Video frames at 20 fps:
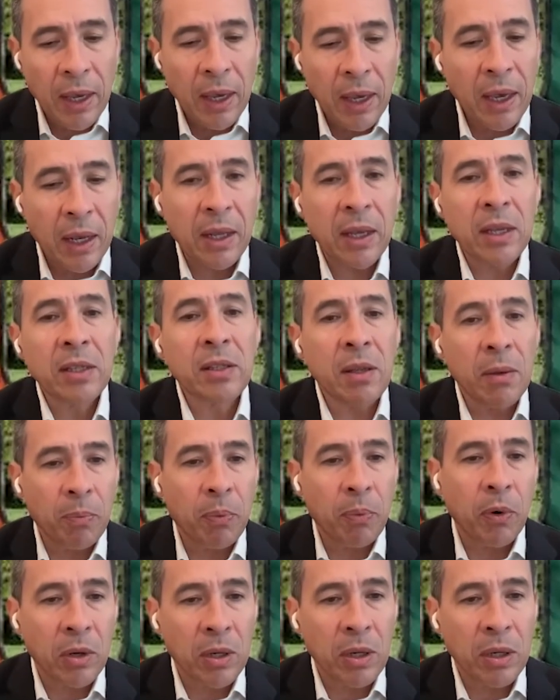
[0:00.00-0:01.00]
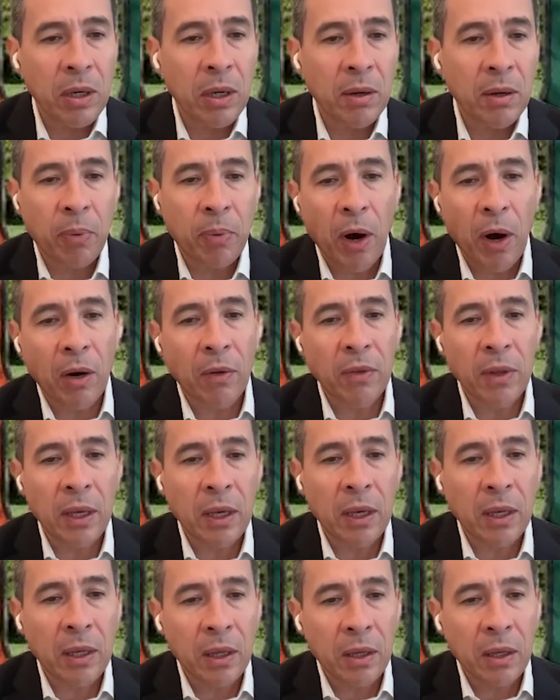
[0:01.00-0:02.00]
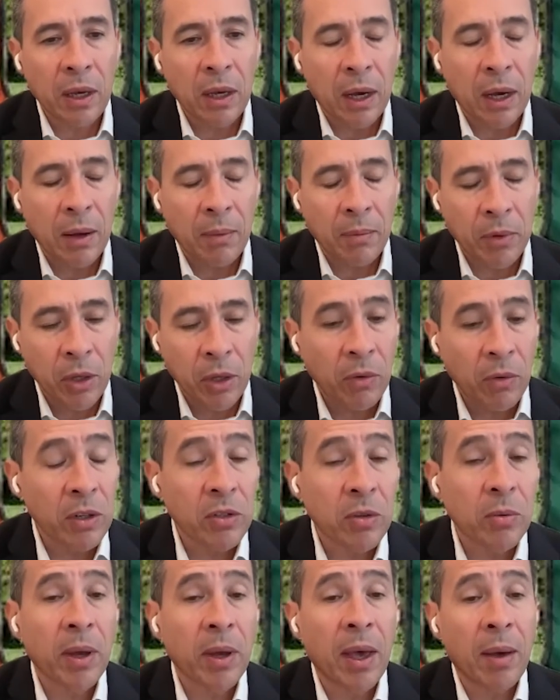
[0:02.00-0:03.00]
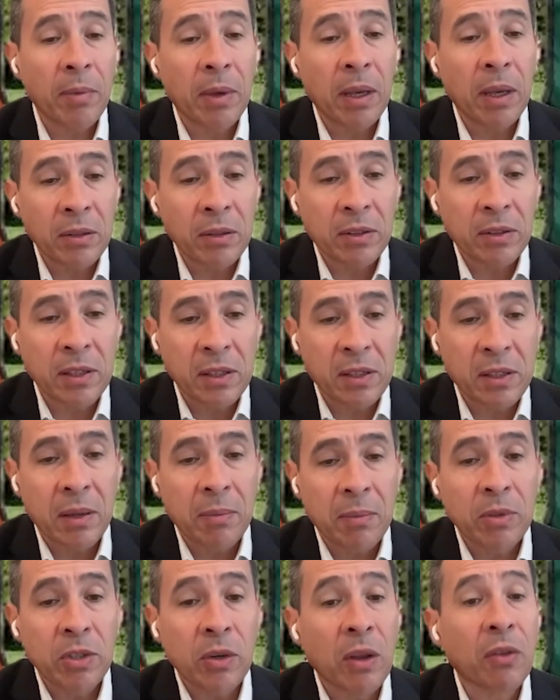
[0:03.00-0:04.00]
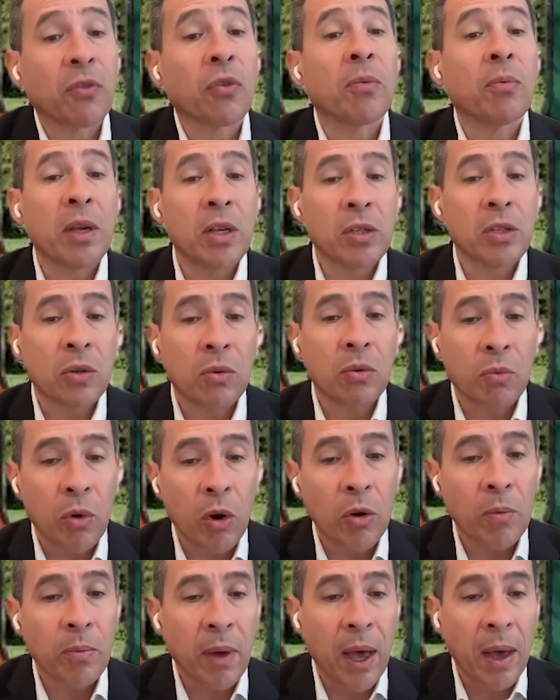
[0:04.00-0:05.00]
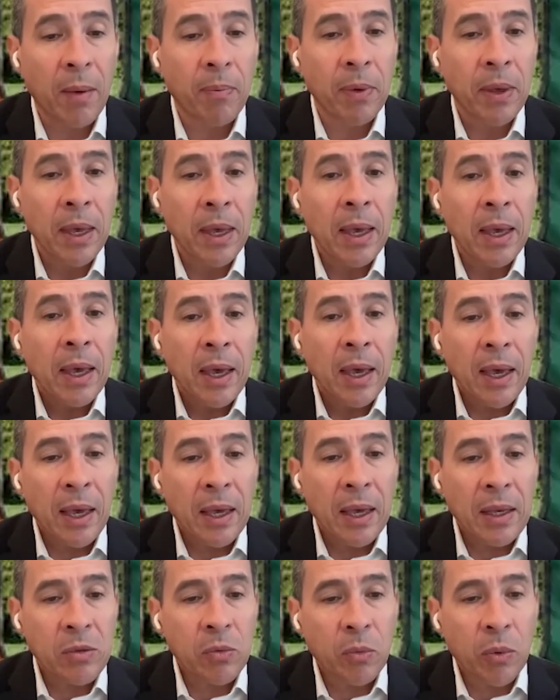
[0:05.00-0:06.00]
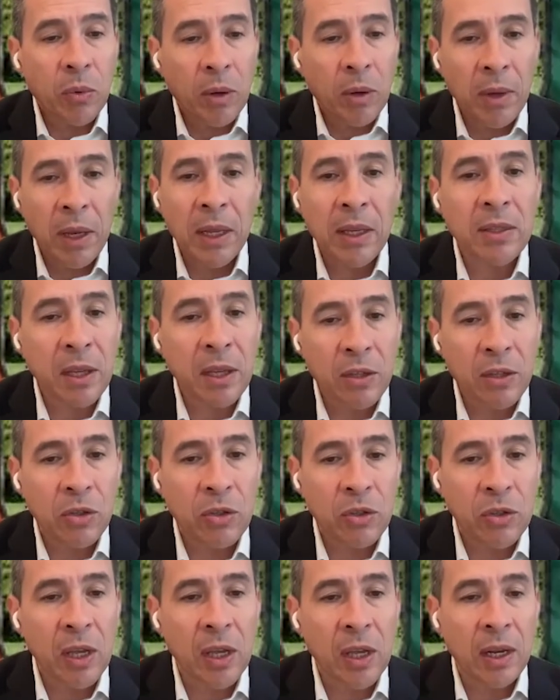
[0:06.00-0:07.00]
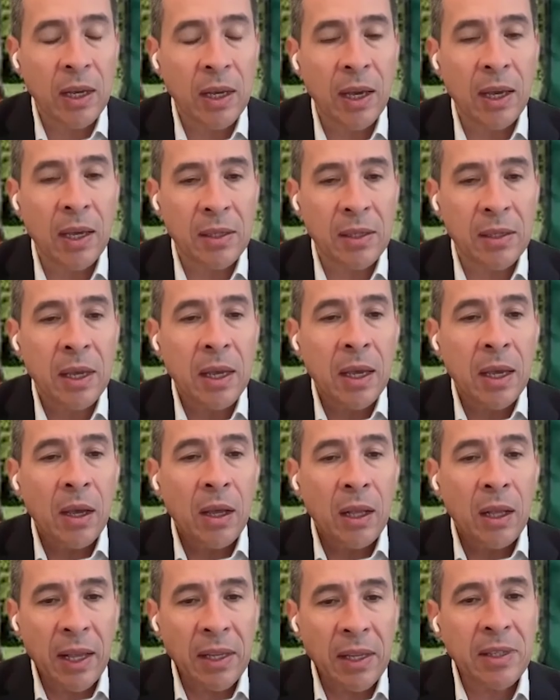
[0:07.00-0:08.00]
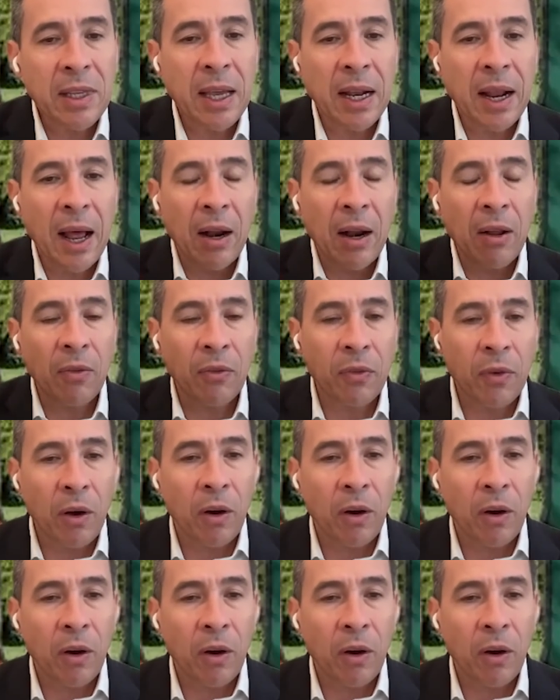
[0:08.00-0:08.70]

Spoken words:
it is important. And part of the University of Miami Health System transformation roadmap is what Melissa just said, is let's get out of